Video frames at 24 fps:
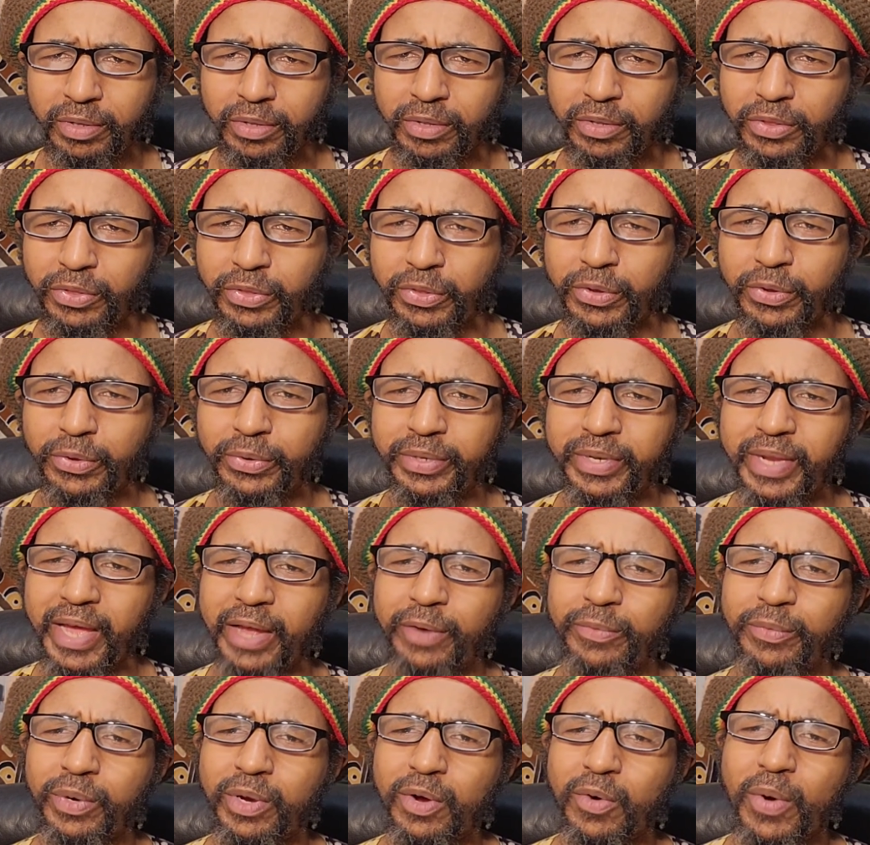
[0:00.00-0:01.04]
So
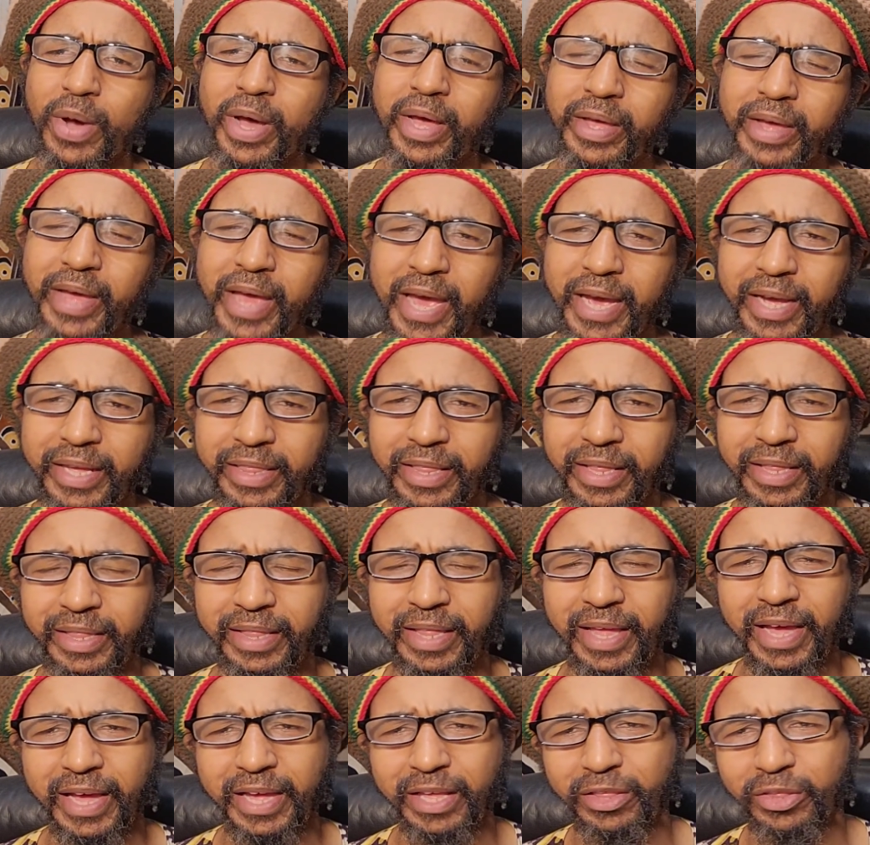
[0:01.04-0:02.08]
that require
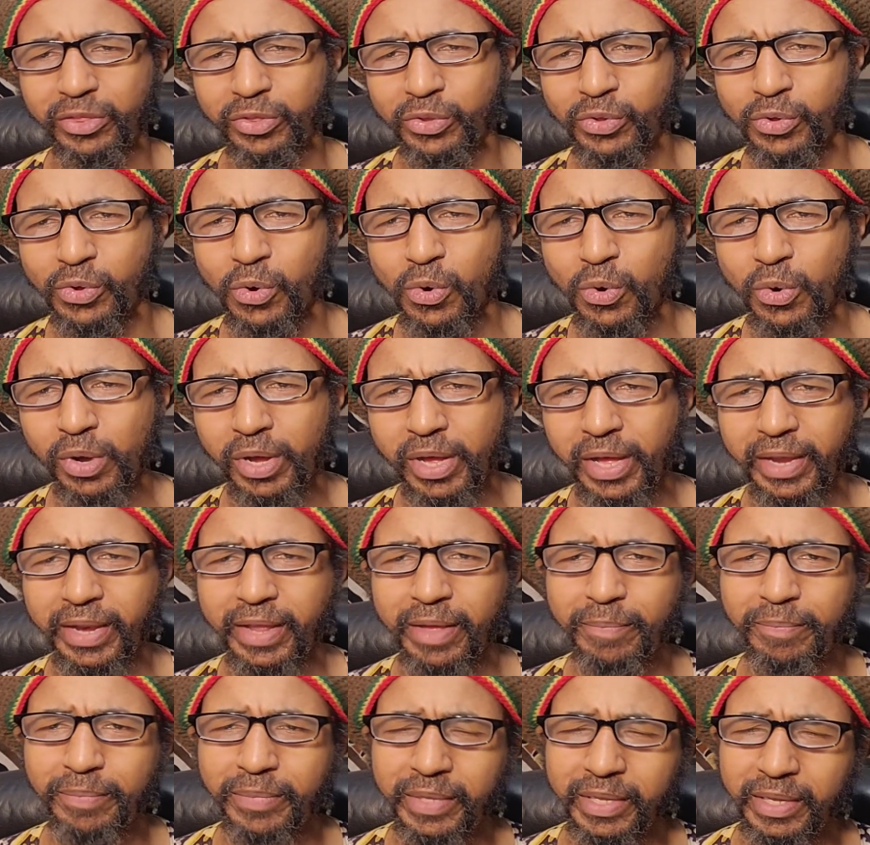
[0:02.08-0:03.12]
exercise, yoga,
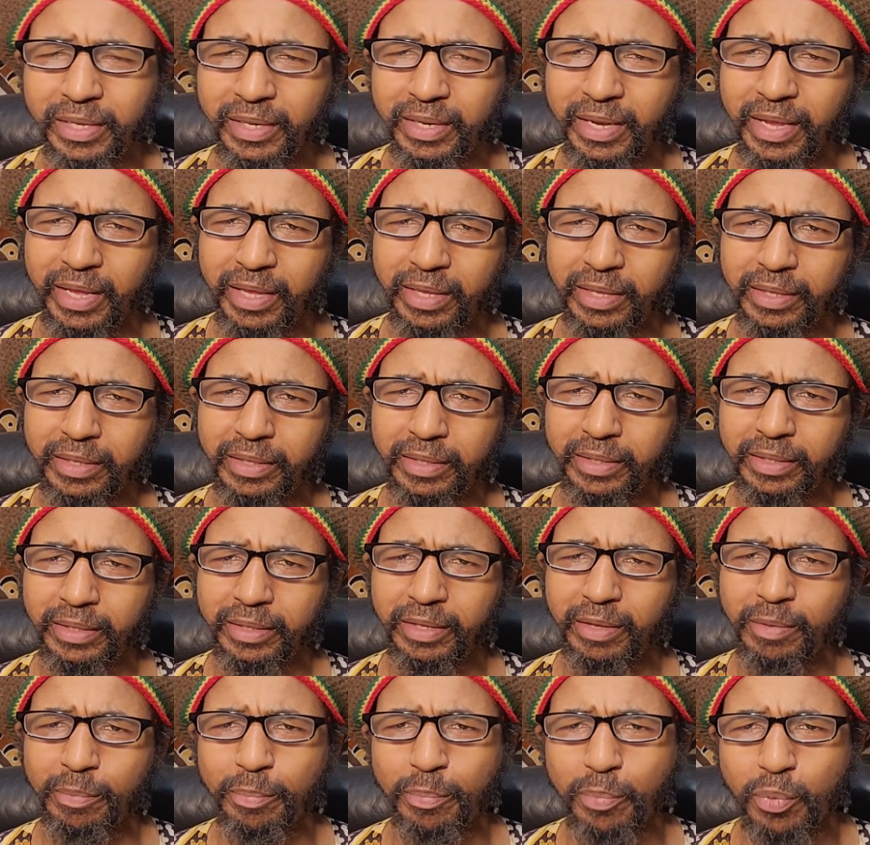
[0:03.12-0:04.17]
them thing that
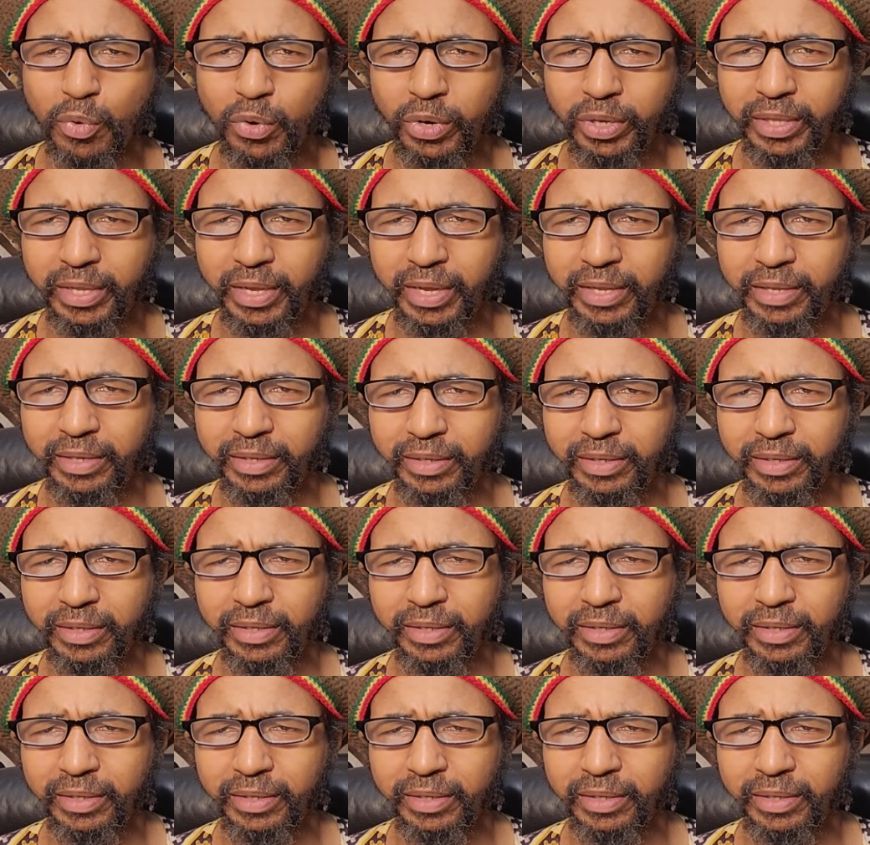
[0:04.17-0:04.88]
important,